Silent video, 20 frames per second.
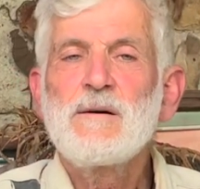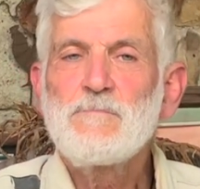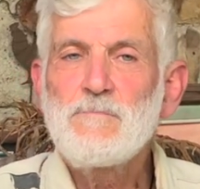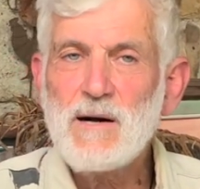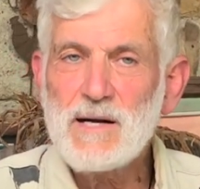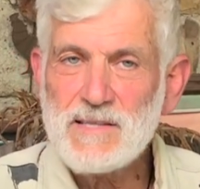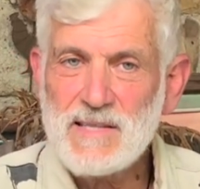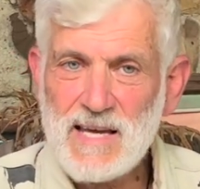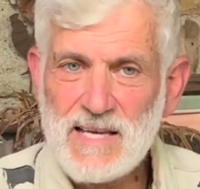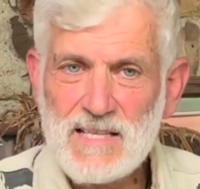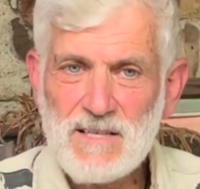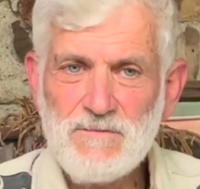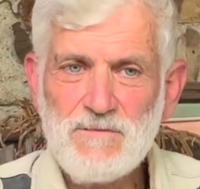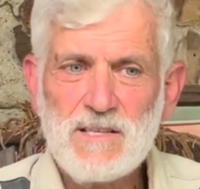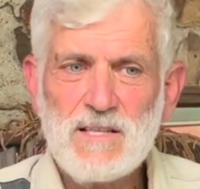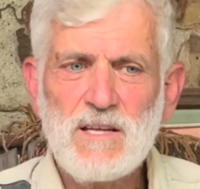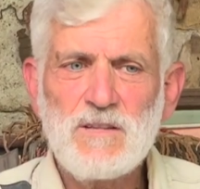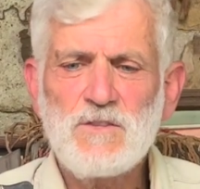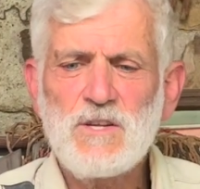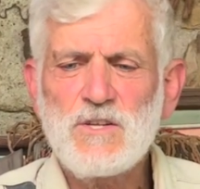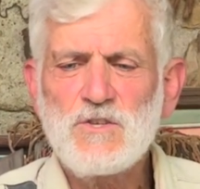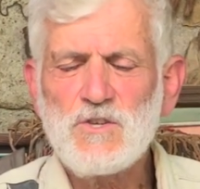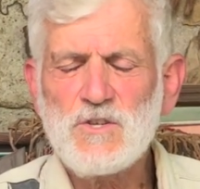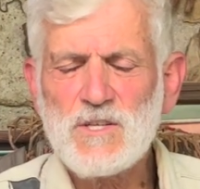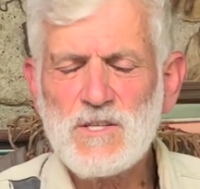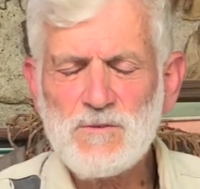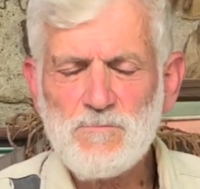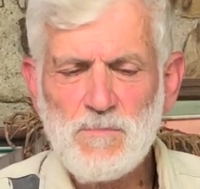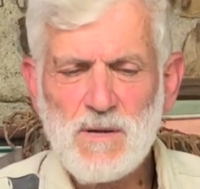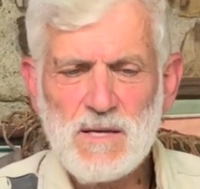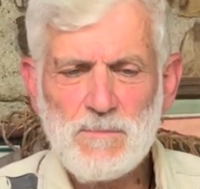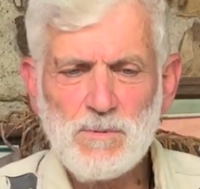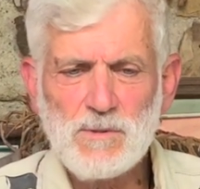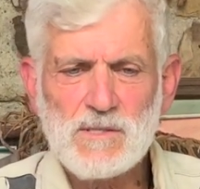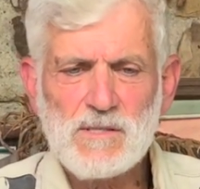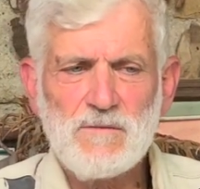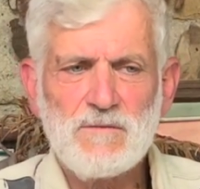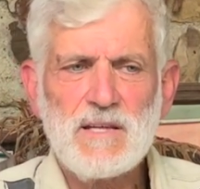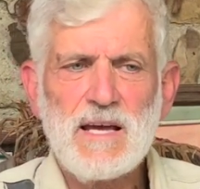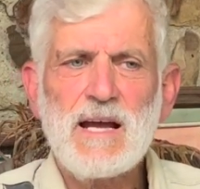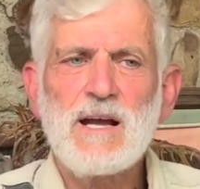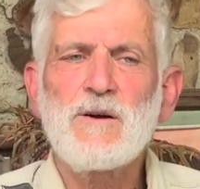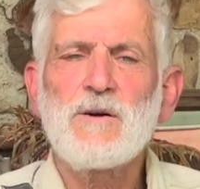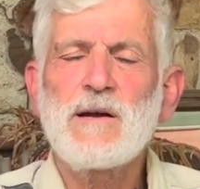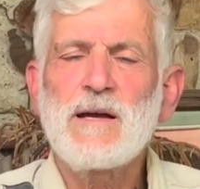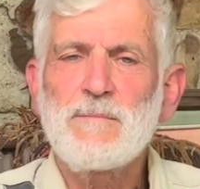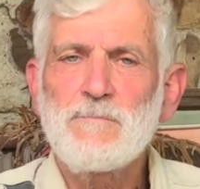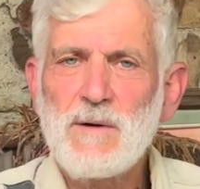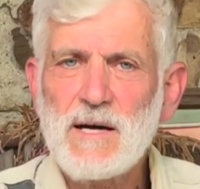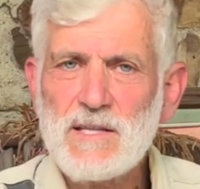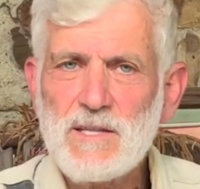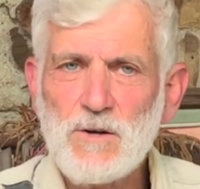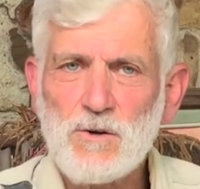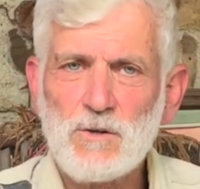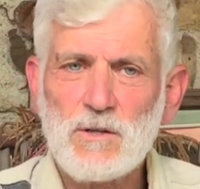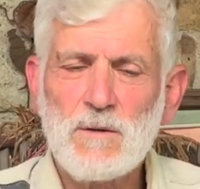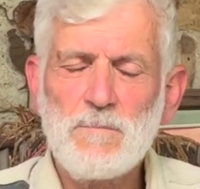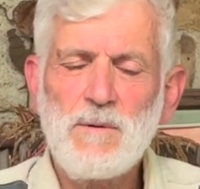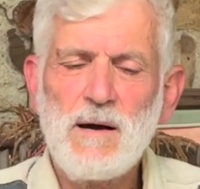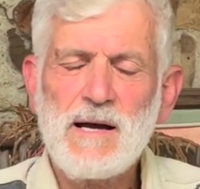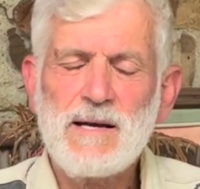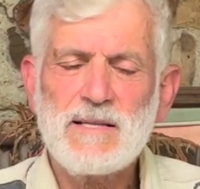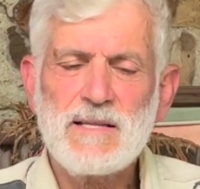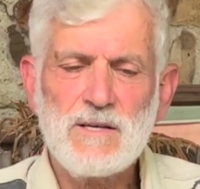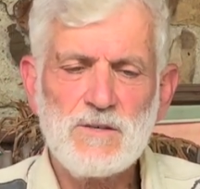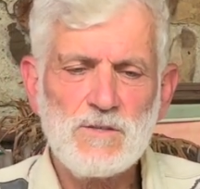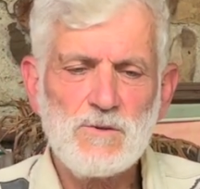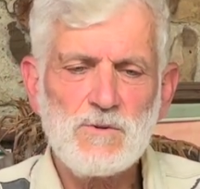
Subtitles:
by native and indigenous peoples of the area, and by the early pioneers.